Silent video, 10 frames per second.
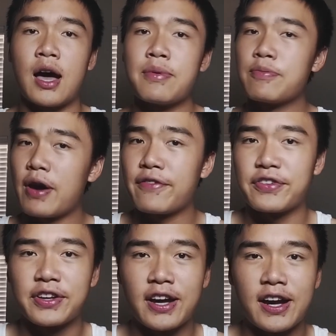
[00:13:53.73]
I've been praying
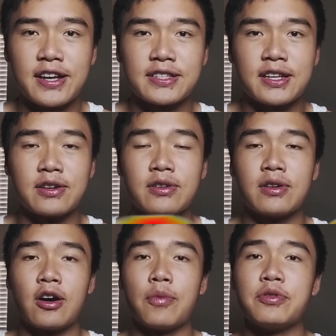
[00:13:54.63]
for you guys and
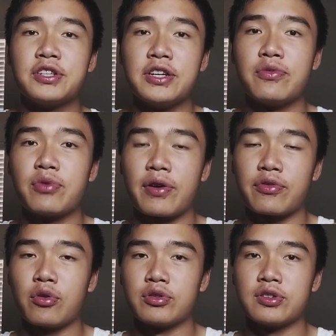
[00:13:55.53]
help you achieve
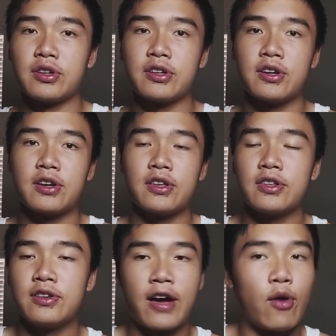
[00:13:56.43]
whatever goals you
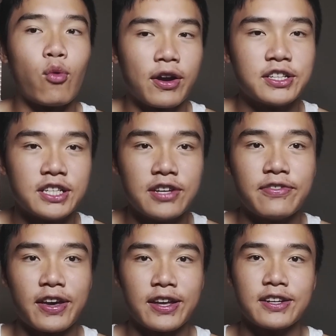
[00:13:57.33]
want to
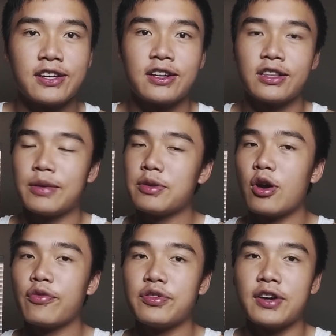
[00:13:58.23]
achieve. And let me
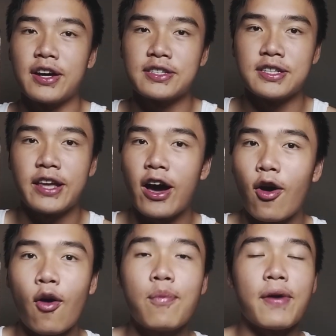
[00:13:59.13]
know if you guys need
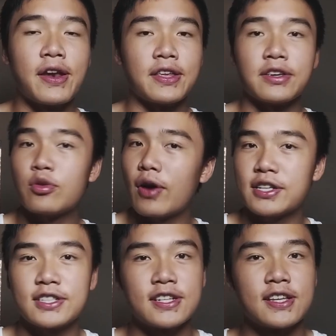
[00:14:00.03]
help, any
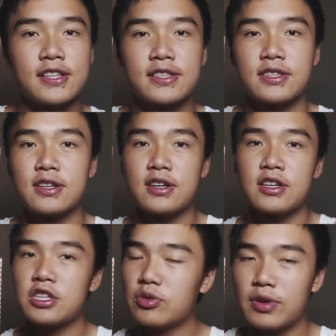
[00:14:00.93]
questions,
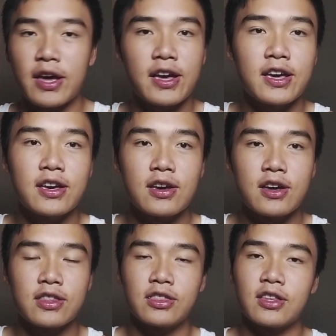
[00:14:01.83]
Q&A.